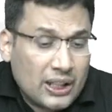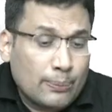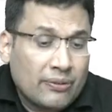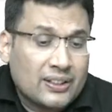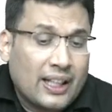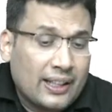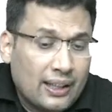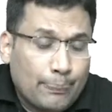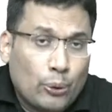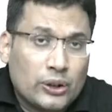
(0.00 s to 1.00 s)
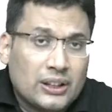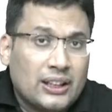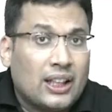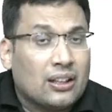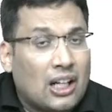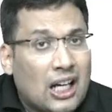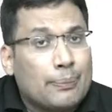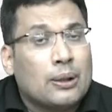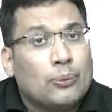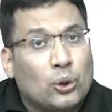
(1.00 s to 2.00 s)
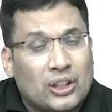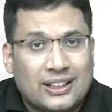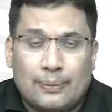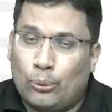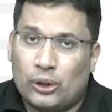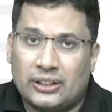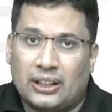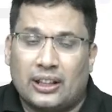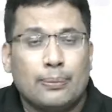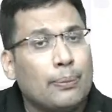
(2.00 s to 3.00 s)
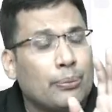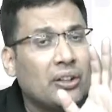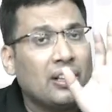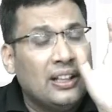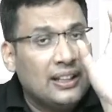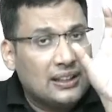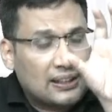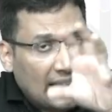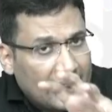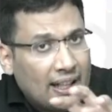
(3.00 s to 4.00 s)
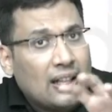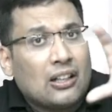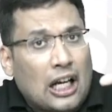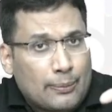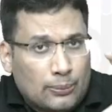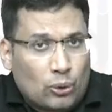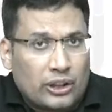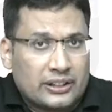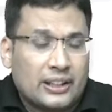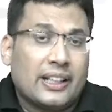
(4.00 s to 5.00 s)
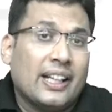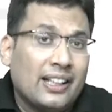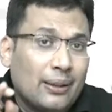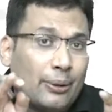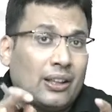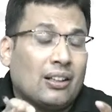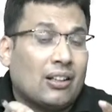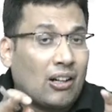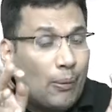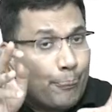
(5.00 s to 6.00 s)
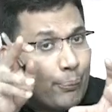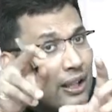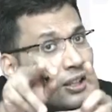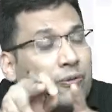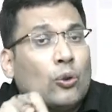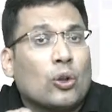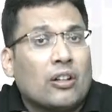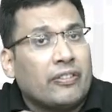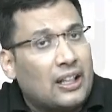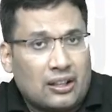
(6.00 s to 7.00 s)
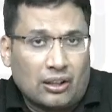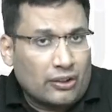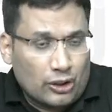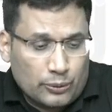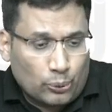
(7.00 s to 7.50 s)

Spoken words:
of cyanide poisoning and carbon monoxide poisoning. Remember, cyanide and carbon monoxide, they inhibit complex 4 of electron transport